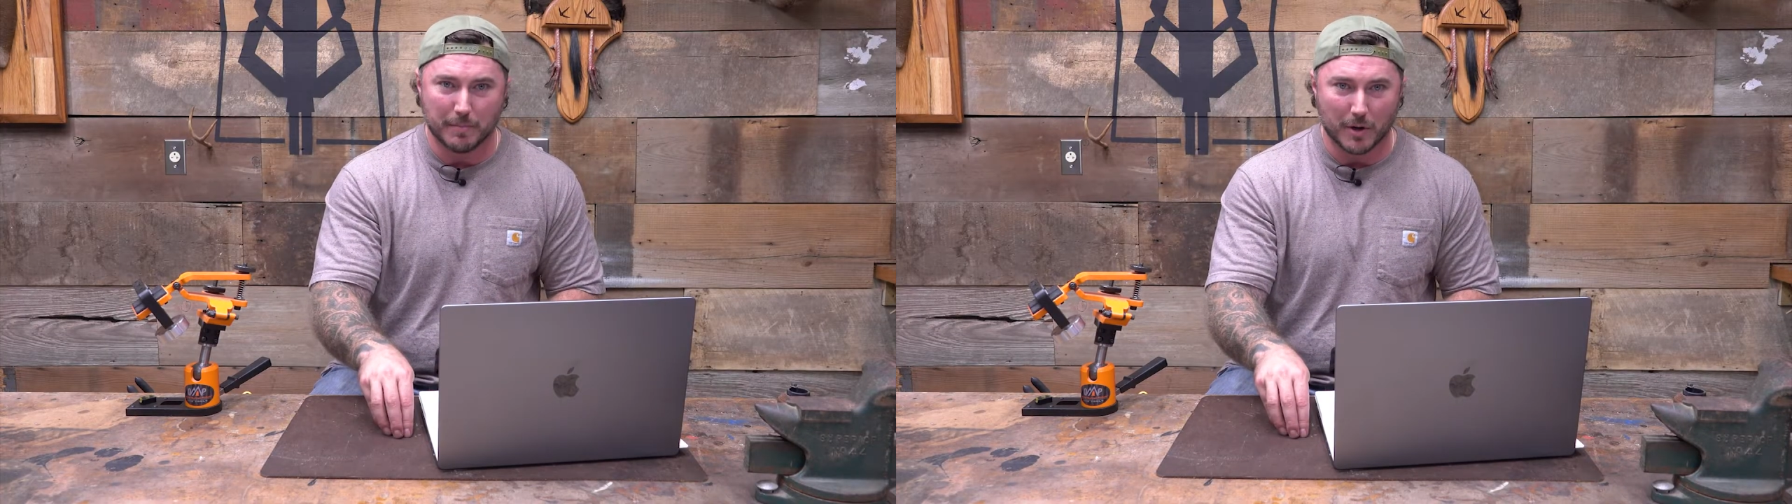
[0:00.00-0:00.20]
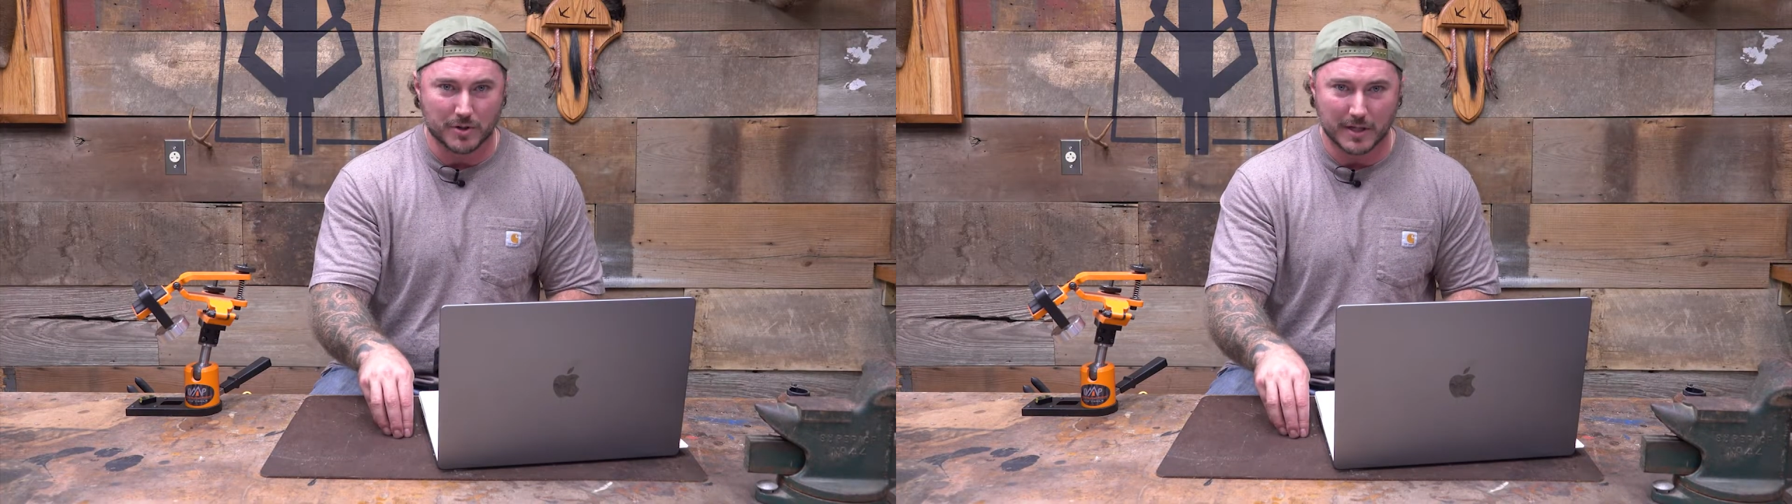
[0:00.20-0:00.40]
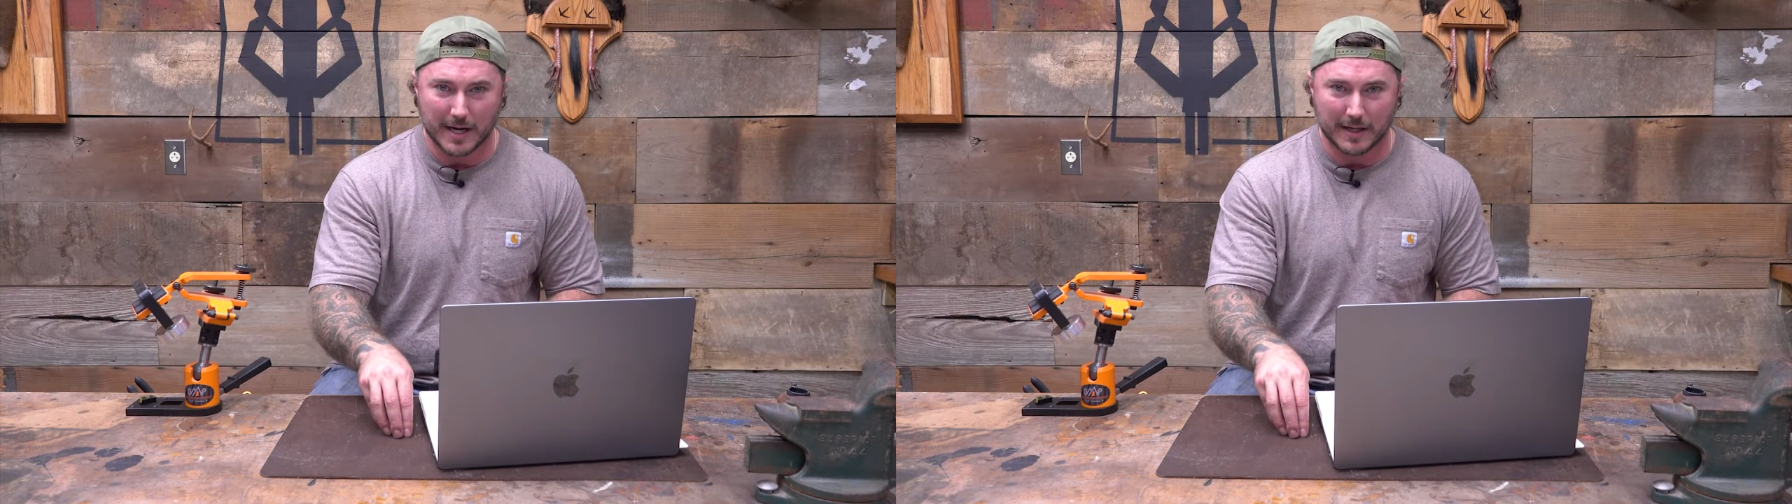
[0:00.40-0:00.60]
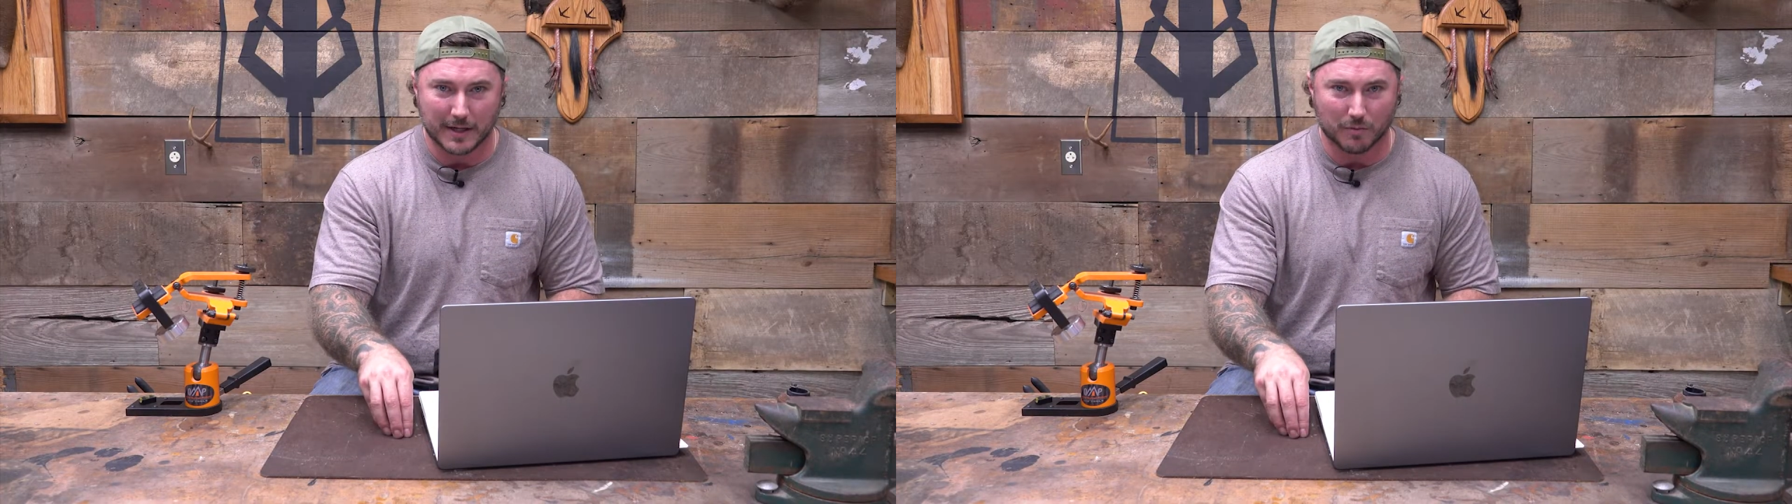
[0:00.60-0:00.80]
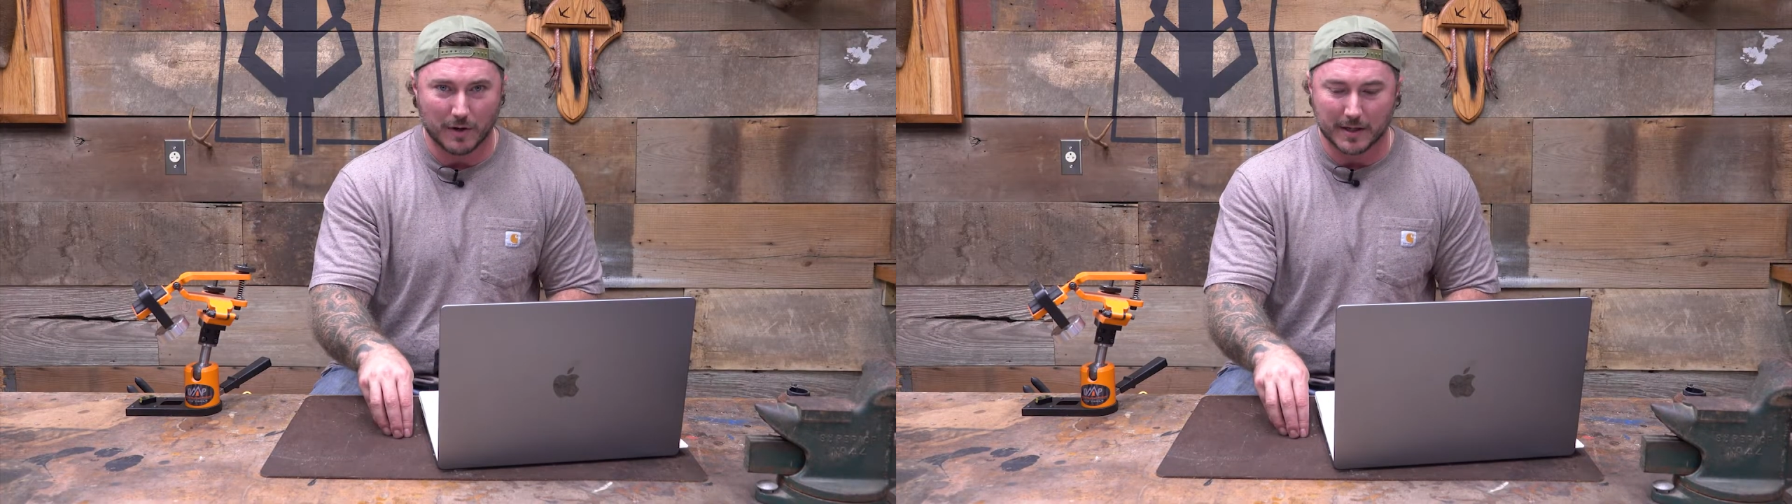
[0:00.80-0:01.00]
bow sight
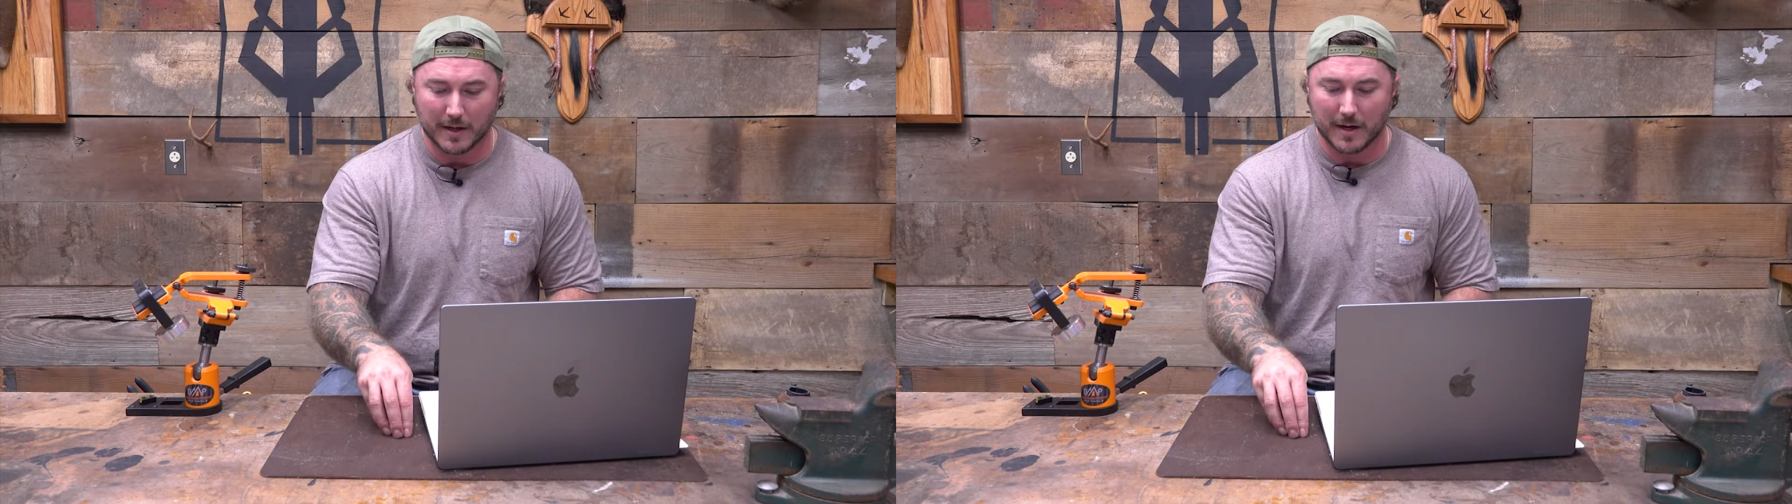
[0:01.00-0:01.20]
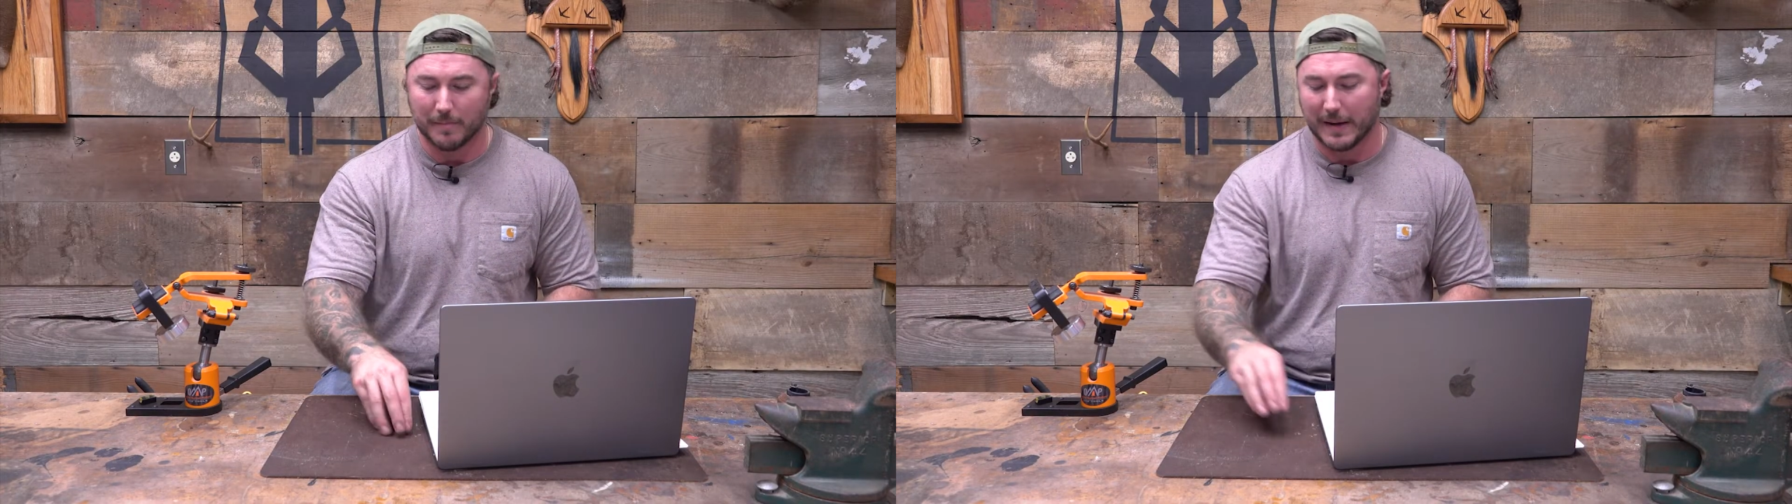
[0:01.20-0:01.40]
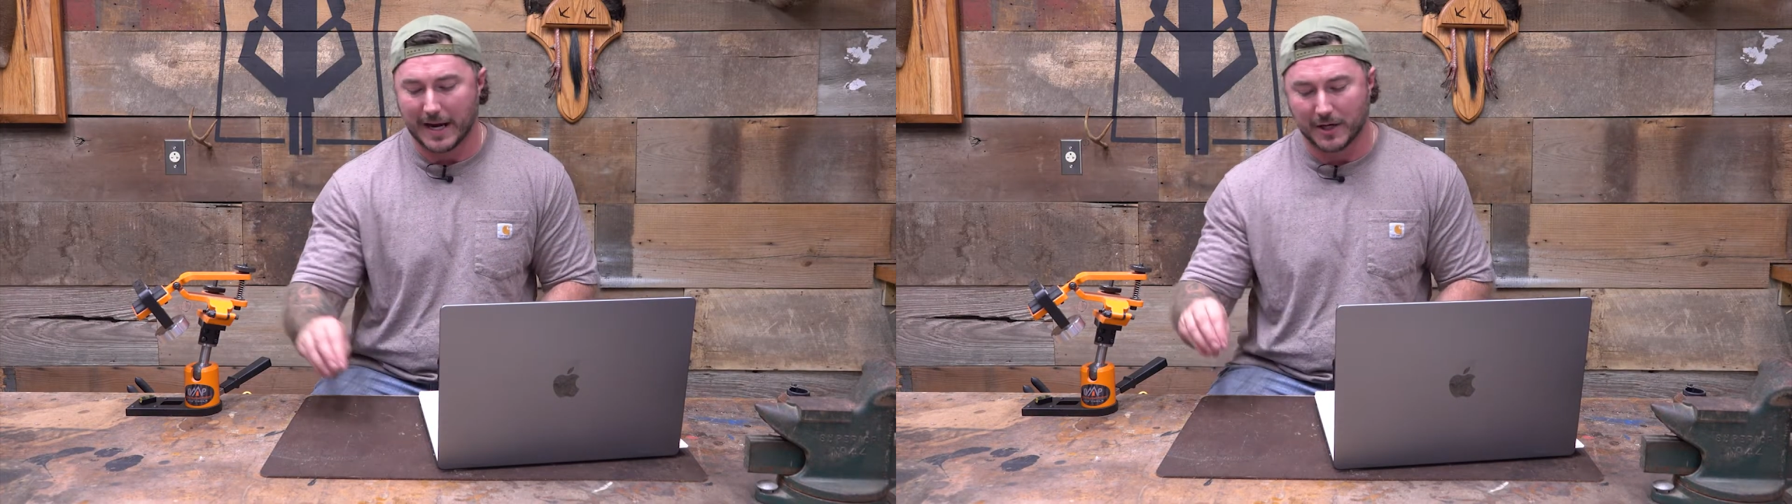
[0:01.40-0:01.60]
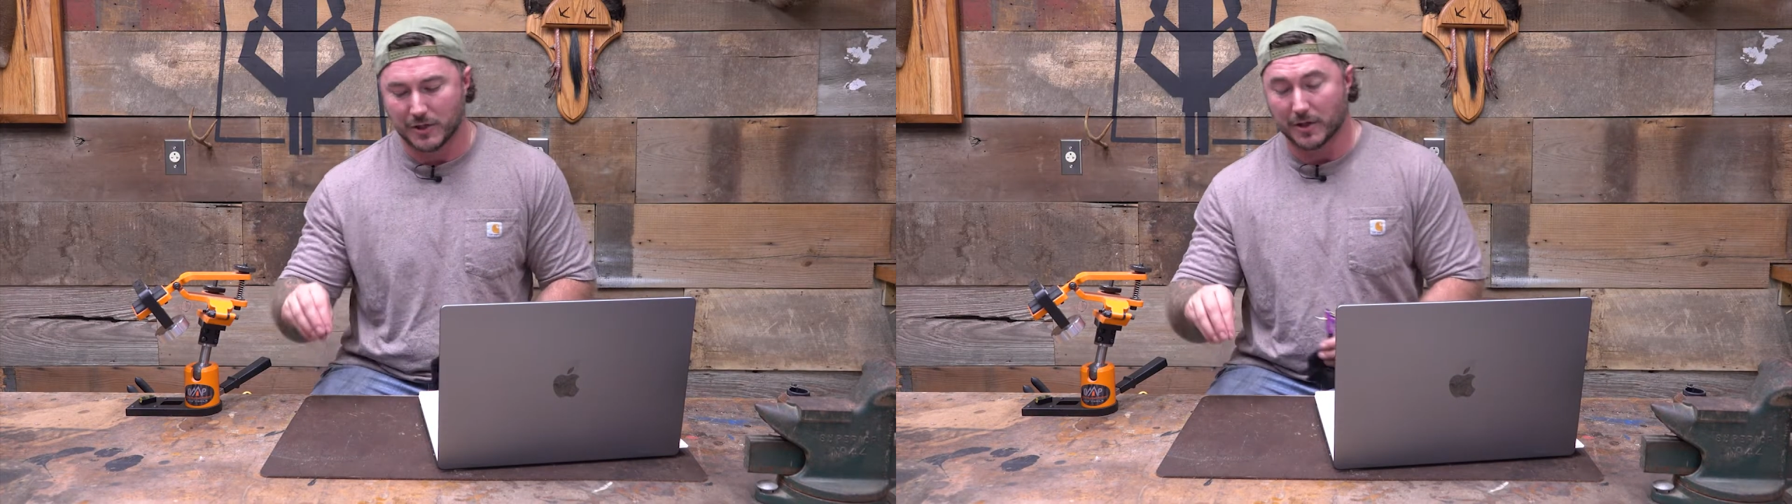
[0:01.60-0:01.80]
in a ready to hunt package.